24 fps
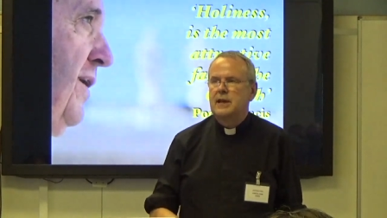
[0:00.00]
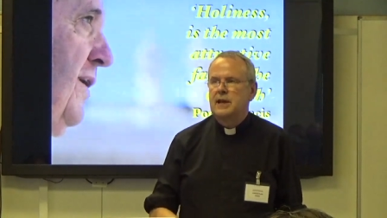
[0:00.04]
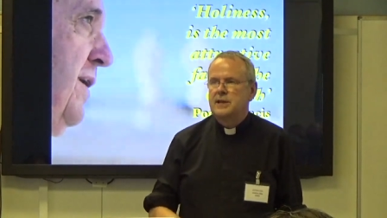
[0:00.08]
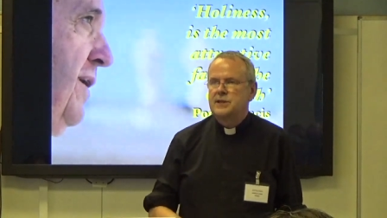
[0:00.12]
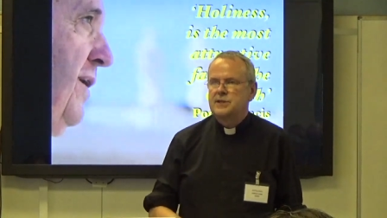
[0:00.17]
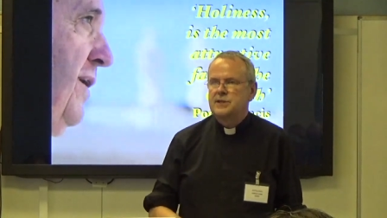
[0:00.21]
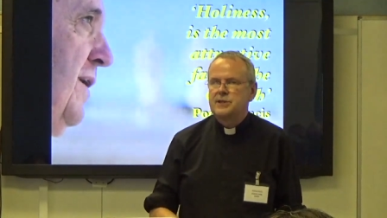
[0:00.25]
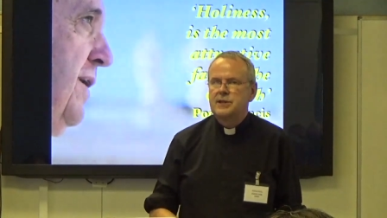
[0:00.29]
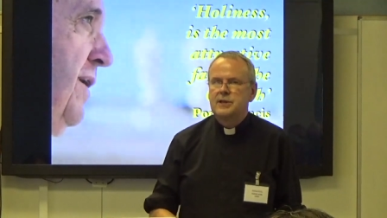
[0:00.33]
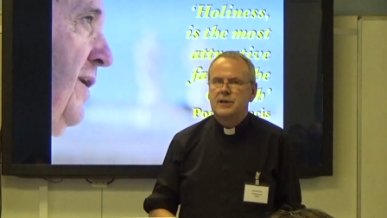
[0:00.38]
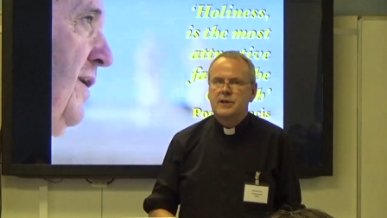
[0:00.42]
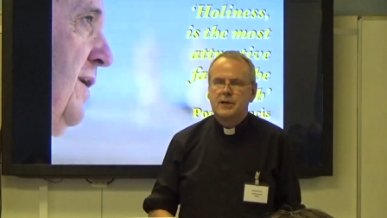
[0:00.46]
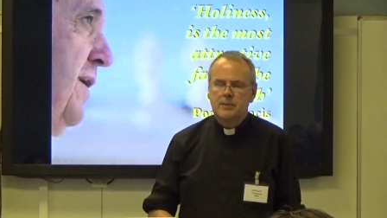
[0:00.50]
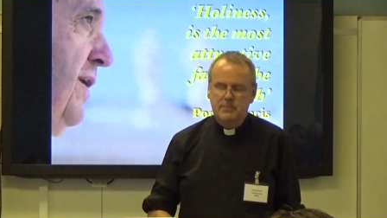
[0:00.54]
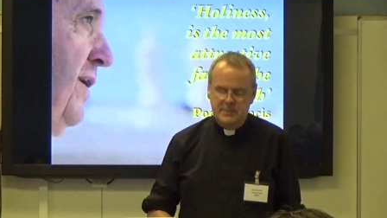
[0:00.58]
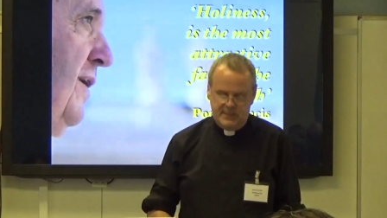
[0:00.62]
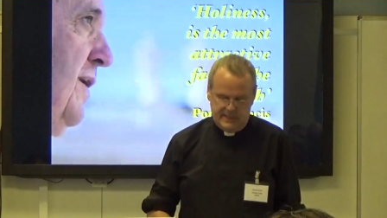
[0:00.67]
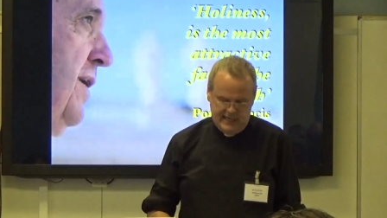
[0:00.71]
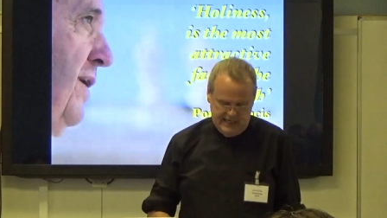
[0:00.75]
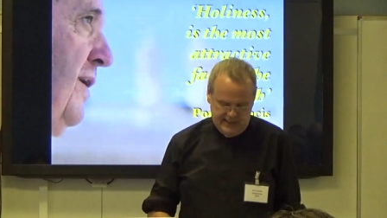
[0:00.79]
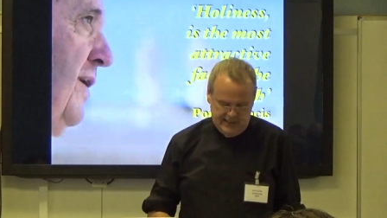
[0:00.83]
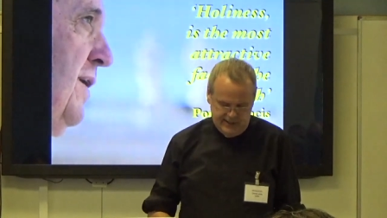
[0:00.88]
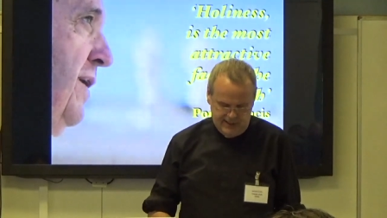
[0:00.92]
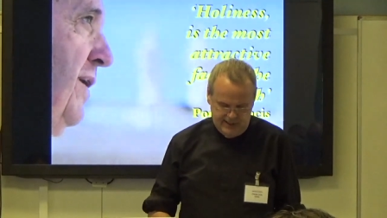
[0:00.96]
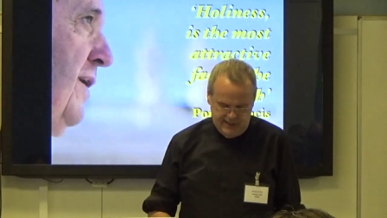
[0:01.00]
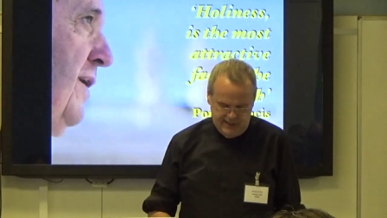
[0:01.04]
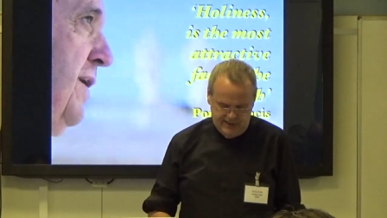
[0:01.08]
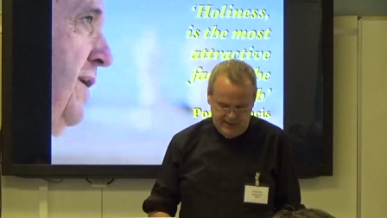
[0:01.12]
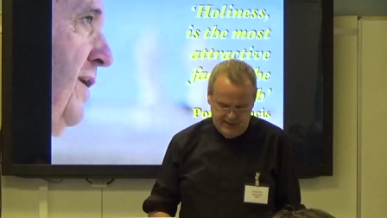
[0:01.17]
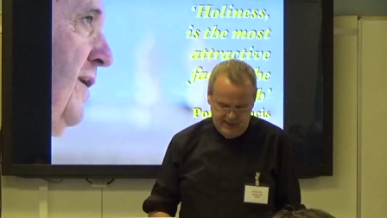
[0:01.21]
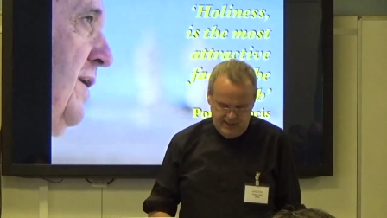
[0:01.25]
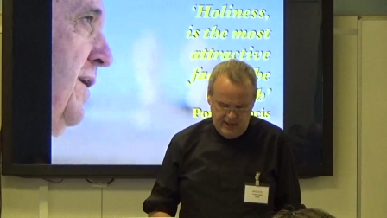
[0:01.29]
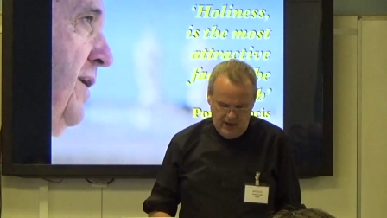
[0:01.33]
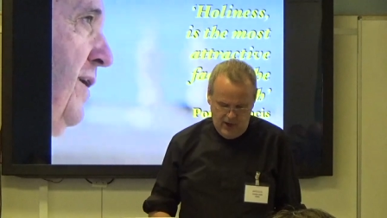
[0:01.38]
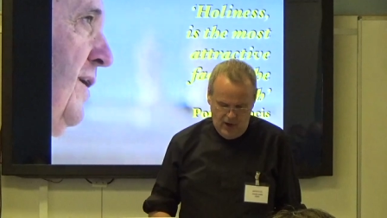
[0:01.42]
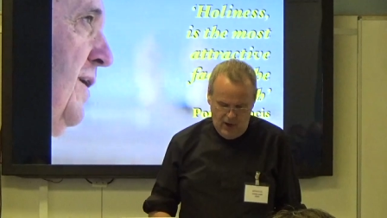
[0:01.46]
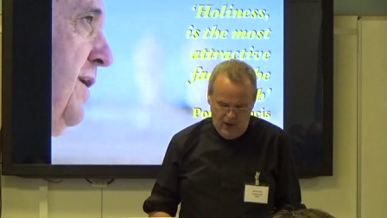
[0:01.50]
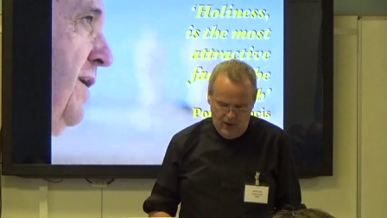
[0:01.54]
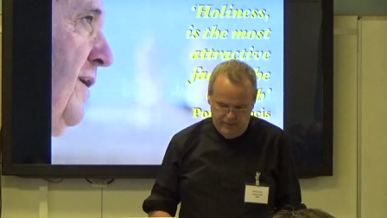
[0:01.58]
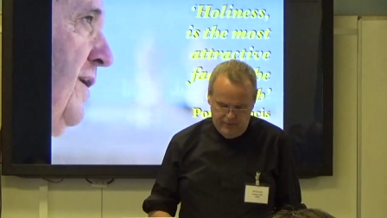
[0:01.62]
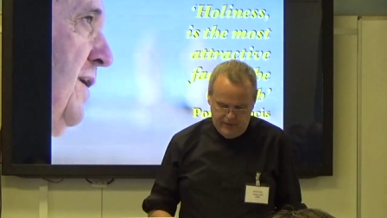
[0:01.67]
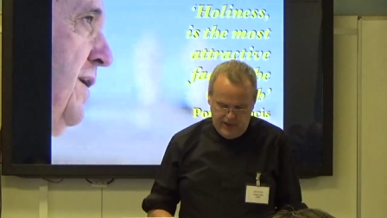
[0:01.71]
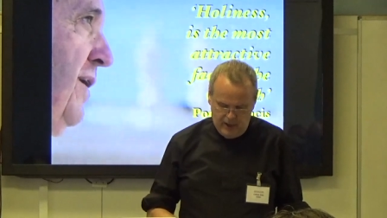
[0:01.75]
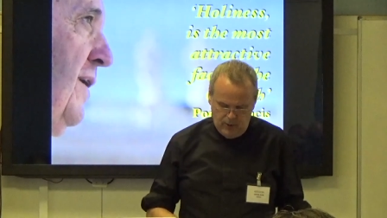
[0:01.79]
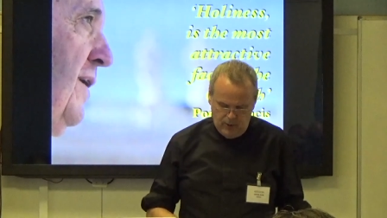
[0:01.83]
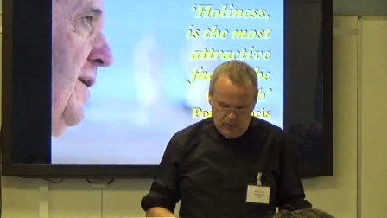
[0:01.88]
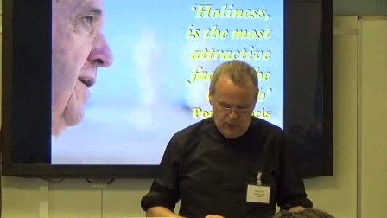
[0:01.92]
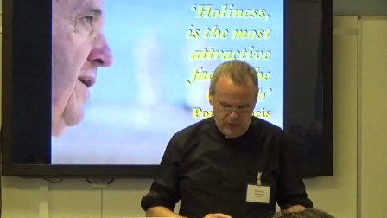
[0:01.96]
circumstances of
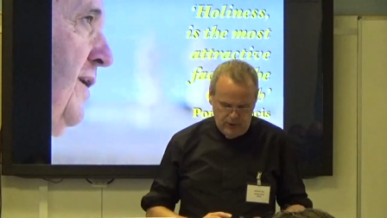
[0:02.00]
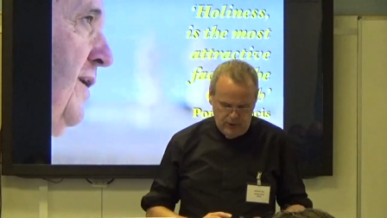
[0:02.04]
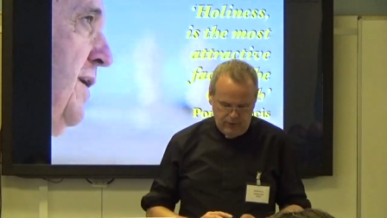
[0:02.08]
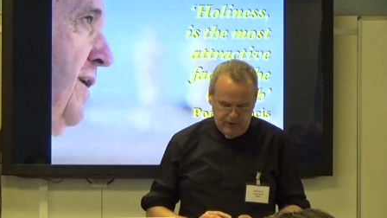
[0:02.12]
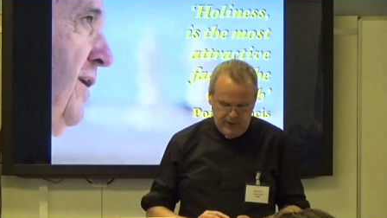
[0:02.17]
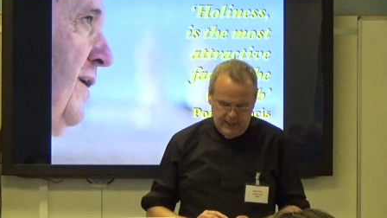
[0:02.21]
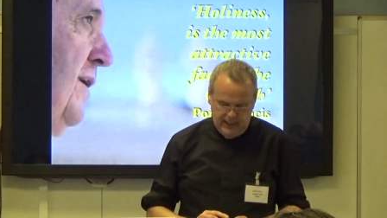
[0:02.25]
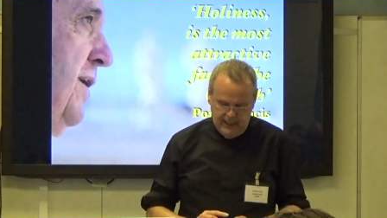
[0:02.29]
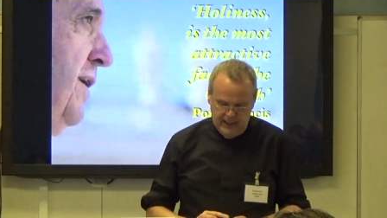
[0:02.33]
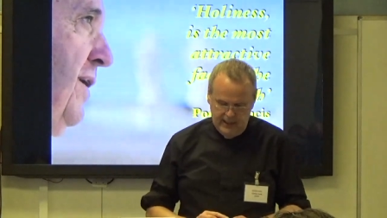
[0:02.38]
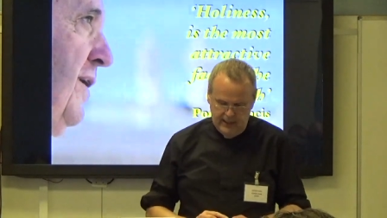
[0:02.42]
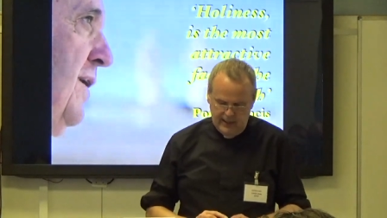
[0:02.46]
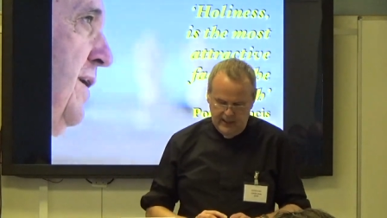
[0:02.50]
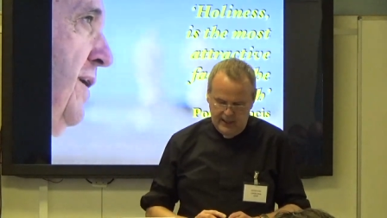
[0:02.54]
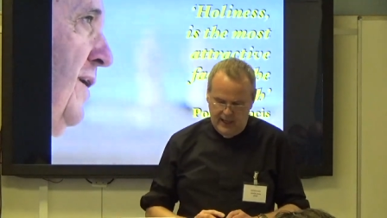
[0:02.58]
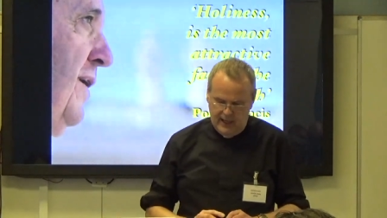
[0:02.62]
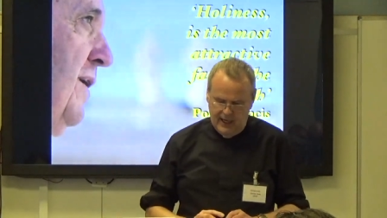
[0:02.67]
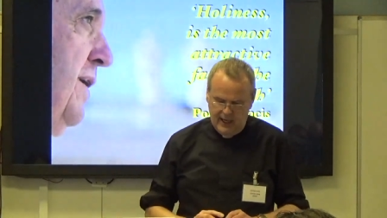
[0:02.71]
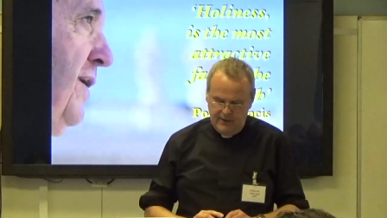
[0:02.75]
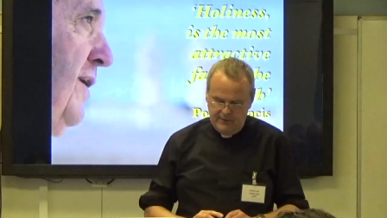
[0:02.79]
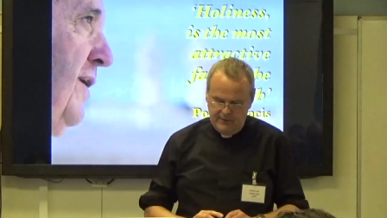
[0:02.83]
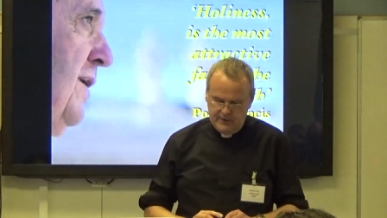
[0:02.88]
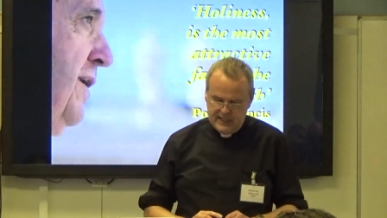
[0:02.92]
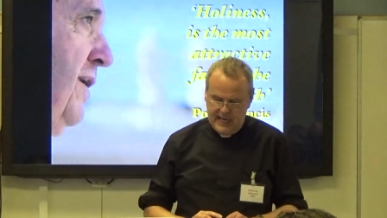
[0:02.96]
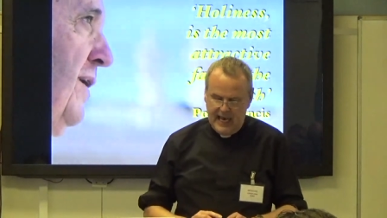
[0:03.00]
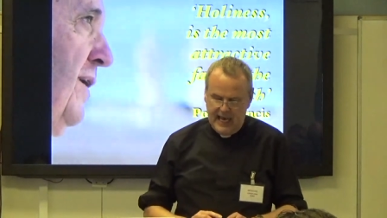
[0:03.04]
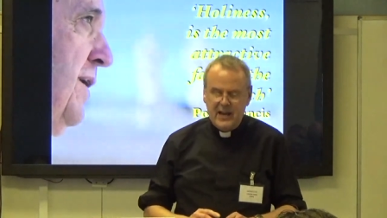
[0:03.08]
our ordinary lives.